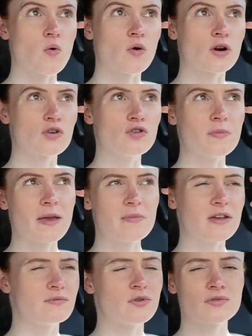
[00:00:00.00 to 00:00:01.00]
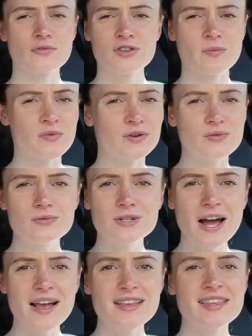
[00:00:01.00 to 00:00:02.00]
or who maybe don't know someone who
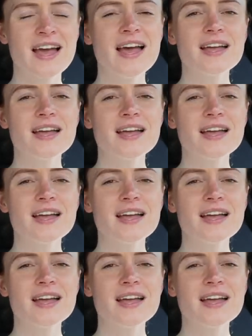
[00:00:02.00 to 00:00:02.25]
does,